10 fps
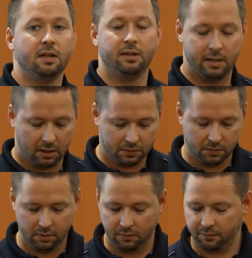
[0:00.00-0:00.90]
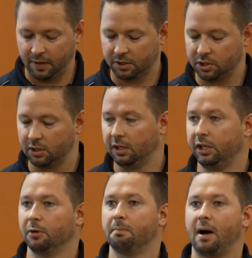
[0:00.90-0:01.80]
than they are to the infection,
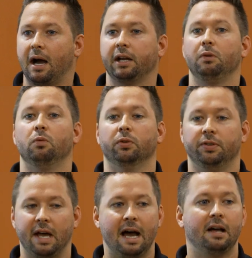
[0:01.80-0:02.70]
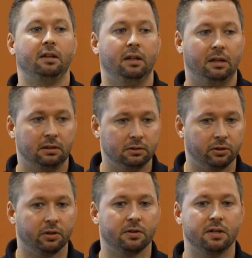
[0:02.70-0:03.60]
and your body will not
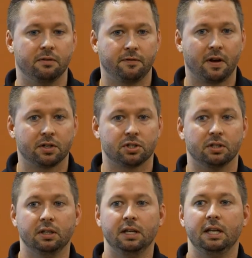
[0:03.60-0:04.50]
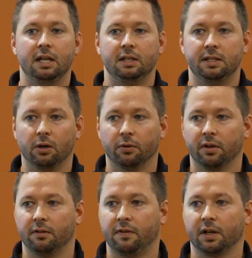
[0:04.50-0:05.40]
learn the infection and deal
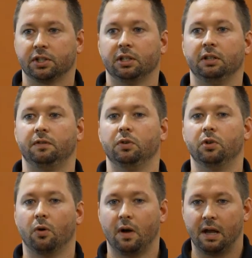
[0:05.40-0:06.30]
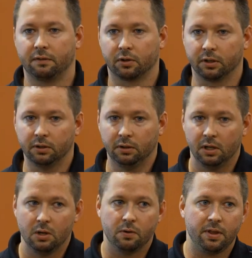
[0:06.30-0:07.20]
with the infection if you go after it
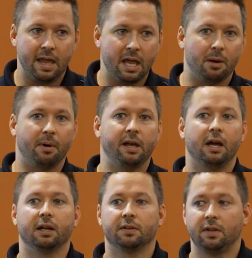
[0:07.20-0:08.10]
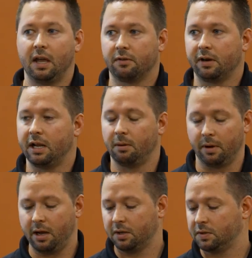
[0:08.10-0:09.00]
with antibiotics after
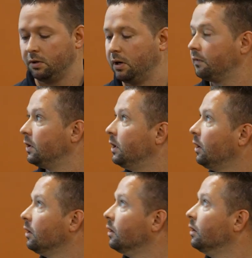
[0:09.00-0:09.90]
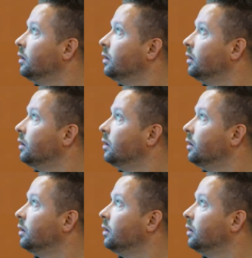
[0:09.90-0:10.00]
antibiotics year after year.